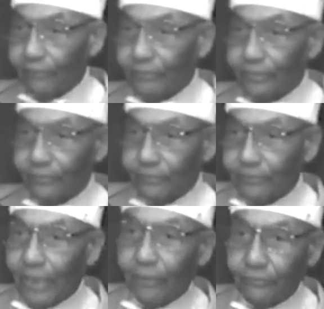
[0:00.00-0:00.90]
this
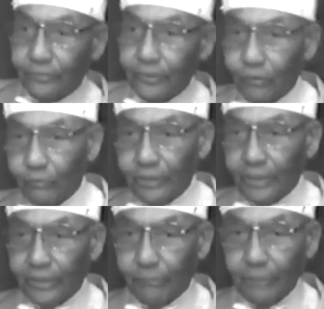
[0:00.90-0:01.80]
foundry over
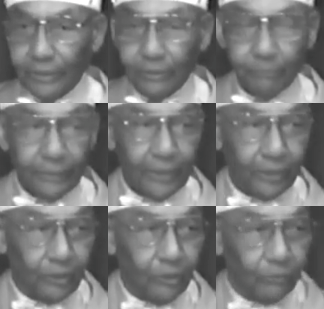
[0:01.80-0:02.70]
here to make a
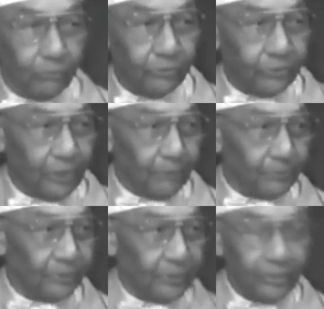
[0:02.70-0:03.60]
pair of gold
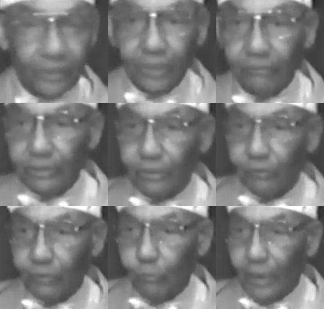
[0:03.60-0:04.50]
slippers he said we're
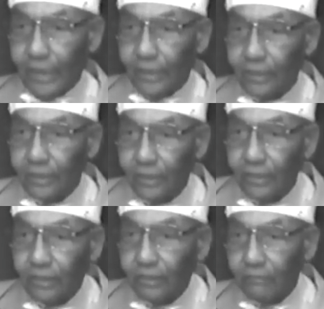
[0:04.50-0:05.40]
going to wear.
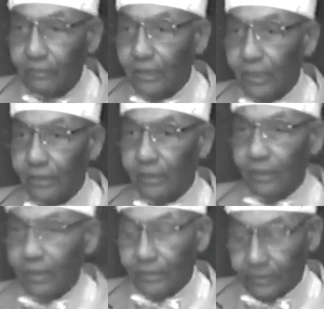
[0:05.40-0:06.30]
What kind of God is